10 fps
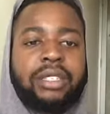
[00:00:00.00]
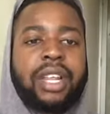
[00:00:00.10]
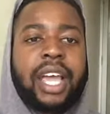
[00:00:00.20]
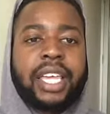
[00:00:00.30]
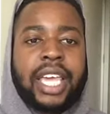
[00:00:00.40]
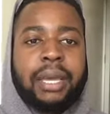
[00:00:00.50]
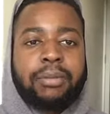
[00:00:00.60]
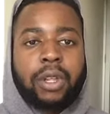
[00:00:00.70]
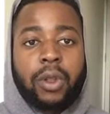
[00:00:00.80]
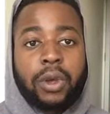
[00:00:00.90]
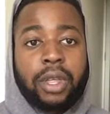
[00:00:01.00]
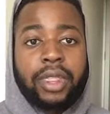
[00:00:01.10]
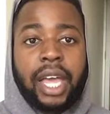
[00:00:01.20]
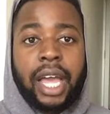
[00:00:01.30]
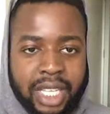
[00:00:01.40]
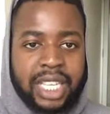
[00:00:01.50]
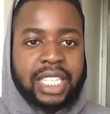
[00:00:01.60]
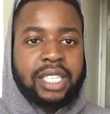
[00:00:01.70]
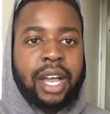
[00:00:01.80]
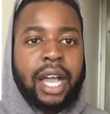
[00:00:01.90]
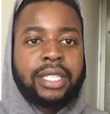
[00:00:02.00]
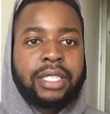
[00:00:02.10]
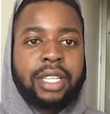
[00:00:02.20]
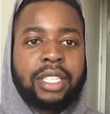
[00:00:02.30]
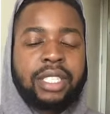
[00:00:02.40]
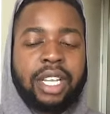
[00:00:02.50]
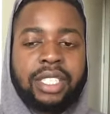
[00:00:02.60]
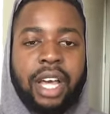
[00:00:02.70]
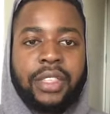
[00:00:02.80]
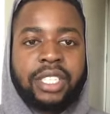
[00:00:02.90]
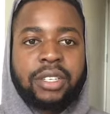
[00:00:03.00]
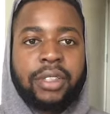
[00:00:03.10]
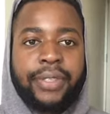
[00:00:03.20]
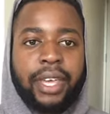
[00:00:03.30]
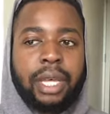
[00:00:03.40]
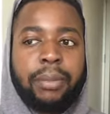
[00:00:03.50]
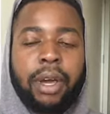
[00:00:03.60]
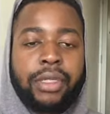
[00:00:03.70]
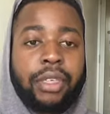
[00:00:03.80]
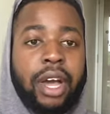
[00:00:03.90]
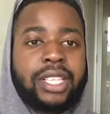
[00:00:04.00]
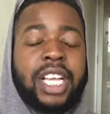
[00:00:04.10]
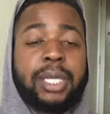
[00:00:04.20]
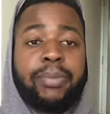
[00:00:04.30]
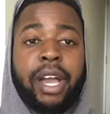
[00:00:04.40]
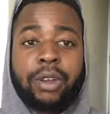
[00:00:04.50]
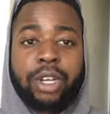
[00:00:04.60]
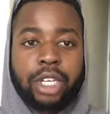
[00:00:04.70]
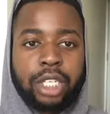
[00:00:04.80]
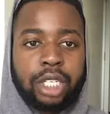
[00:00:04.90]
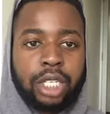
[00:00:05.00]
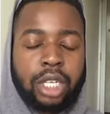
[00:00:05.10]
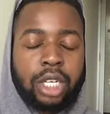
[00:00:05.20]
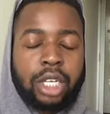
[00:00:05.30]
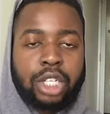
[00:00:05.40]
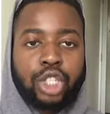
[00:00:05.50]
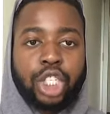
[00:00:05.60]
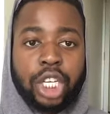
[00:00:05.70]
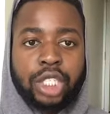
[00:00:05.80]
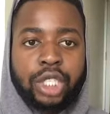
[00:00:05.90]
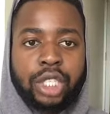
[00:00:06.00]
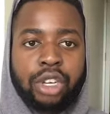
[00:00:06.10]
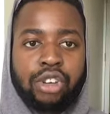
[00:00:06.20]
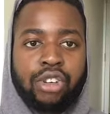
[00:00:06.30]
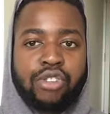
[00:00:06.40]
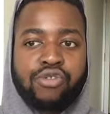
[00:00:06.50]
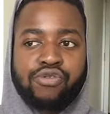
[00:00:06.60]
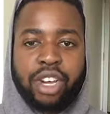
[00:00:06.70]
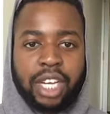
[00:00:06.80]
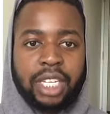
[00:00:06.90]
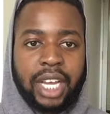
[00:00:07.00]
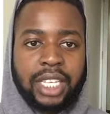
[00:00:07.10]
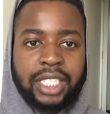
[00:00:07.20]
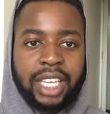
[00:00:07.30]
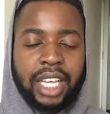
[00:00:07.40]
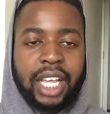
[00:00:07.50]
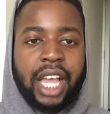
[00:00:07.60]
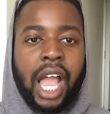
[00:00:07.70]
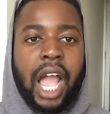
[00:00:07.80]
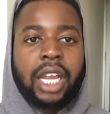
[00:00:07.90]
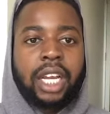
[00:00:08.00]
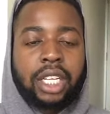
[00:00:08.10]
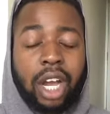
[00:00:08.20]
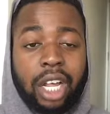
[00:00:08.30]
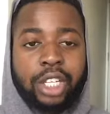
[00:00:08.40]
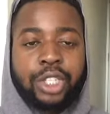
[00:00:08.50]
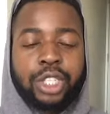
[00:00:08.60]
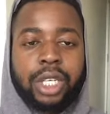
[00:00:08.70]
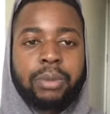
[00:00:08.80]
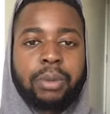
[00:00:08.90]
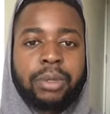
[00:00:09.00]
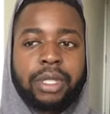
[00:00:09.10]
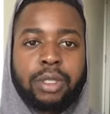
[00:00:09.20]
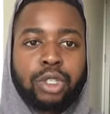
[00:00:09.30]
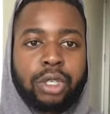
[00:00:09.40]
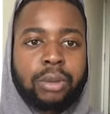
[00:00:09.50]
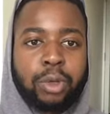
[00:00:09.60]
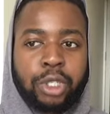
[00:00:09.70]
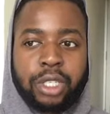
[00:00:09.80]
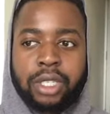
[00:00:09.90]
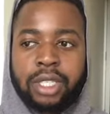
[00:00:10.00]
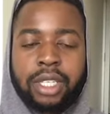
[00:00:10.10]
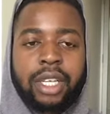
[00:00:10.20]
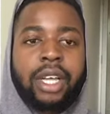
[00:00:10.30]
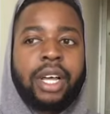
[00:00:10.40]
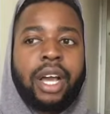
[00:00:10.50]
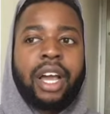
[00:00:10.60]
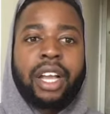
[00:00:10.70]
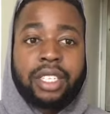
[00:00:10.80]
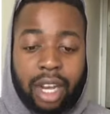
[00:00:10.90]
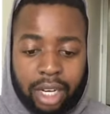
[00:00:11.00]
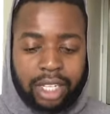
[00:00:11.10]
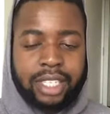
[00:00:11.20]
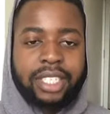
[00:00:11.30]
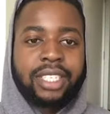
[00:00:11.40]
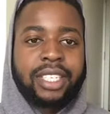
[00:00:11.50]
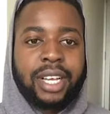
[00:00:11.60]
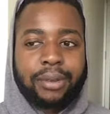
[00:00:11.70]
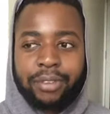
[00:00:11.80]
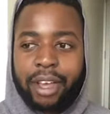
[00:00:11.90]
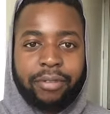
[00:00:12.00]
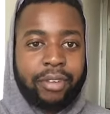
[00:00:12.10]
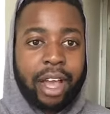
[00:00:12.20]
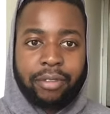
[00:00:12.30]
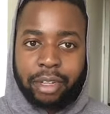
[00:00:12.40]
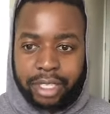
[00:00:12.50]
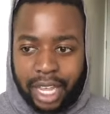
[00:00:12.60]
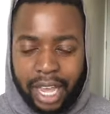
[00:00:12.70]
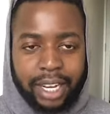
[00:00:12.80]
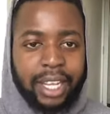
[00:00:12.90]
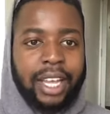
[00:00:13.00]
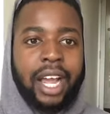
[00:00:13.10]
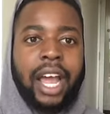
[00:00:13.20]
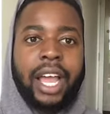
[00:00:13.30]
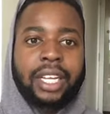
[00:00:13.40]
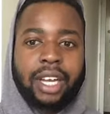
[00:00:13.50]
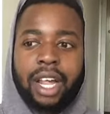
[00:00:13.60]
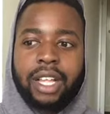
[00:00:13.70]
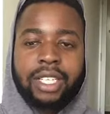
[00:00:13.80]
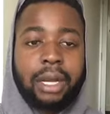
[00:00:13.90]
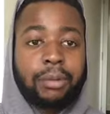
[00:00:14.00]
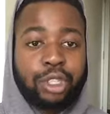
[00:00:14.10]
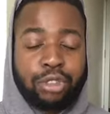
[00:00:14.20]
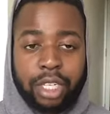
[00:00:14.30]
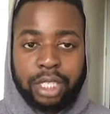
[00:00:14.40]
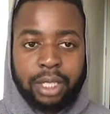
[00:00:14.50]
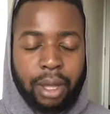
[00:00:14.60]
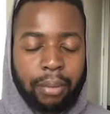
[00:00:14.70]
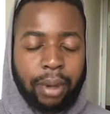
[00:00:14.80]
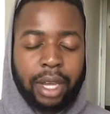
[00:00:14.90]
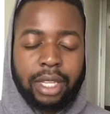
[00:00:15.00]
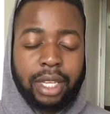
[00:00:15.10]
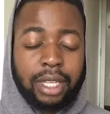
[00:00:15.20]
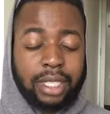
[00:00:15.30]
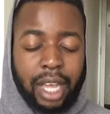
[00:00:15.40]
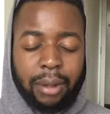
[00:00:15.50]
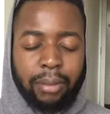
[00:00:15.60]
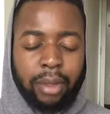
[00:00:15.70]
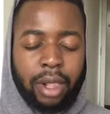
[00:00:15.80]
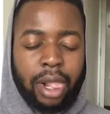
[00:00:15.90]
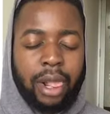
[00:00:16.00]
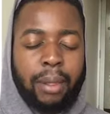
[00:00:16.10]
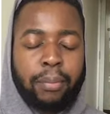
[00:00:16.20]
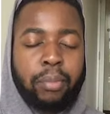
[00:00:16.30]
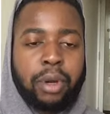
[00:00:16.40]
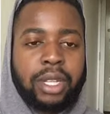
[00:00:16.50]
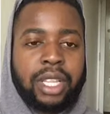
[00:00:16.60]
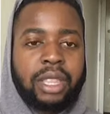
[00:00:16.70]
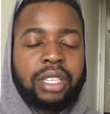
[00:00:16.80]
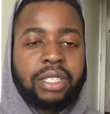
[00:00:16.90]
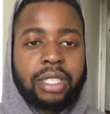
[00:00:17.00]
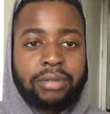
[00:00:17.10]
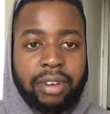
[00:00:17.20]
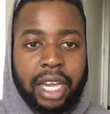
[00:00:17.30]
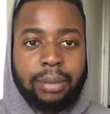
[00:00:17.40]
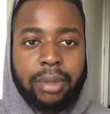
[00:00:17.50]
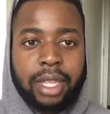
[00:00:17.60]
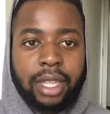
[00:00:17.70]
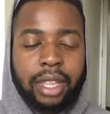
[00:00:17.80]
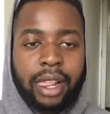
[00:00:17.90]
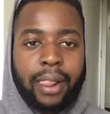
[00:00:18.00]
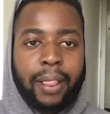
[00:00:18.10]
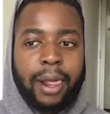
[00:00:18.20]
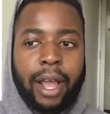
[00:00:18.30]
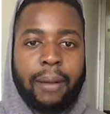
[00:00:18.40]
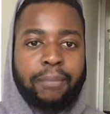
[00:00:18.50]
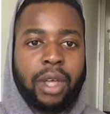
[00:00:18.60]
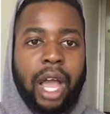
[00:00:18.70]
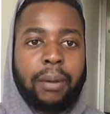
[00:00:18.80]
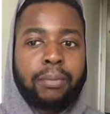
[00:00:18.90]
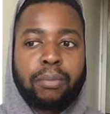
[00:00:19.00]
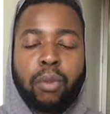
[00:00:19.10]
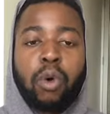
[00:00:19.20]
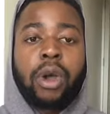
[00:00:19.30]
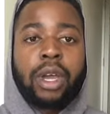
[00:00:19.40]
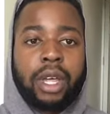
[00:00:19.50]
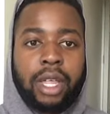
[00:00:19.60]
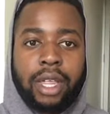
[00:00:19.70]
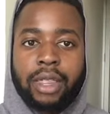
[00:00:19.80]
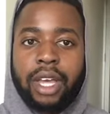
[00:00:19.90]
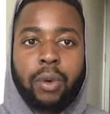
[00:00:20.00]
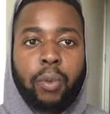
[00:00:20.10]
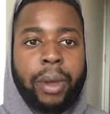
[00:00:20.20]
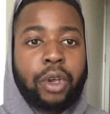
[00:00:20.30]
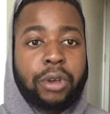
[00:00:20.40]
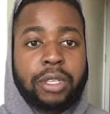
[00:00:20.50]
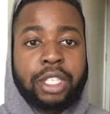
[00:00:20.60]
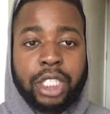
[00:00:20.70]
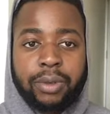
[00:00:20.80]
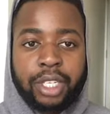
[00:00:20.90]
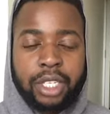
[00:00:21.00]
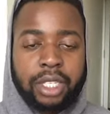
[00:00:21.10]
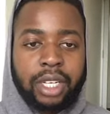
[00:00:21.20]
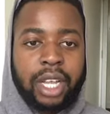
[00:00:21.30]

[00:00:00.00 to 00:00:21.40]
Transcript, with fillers: And I came to learn that it's not, it's not, it's not necessarily thinking about thoughts as bad or good, just recognizing and acknowledging your moment, your emotions. I acknowledge I, feel sad. I acknowledge I'm stressed by the exam, but that doesn't define me. I'm, I'm more than my current situation.